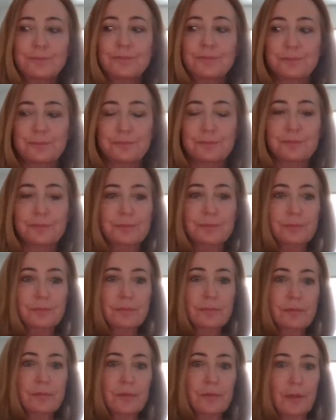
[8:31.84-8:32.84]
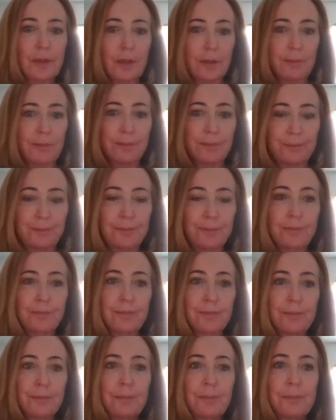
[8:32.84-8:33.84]

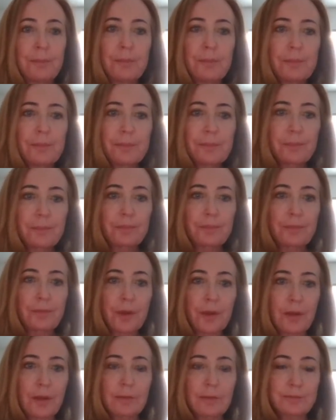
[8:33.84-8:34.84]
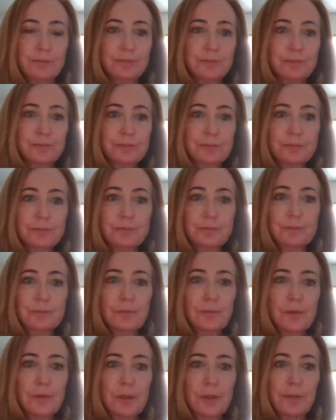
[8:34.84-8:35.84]

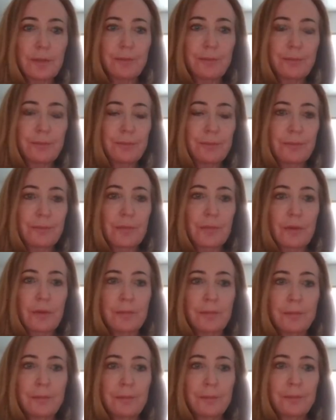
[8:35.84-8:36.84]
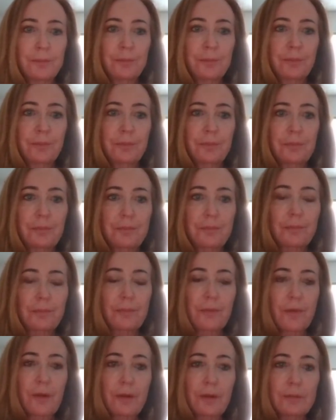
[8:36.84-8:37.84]

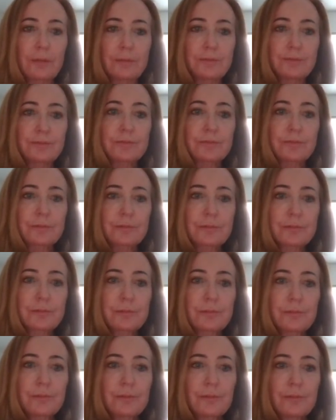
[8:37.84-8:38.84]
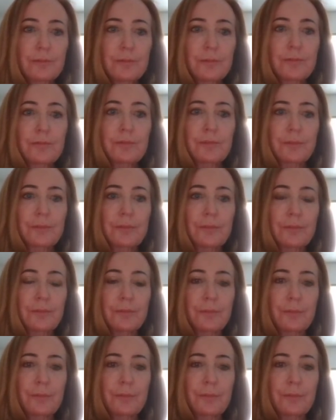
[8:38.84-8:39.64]
The person shown says nothing.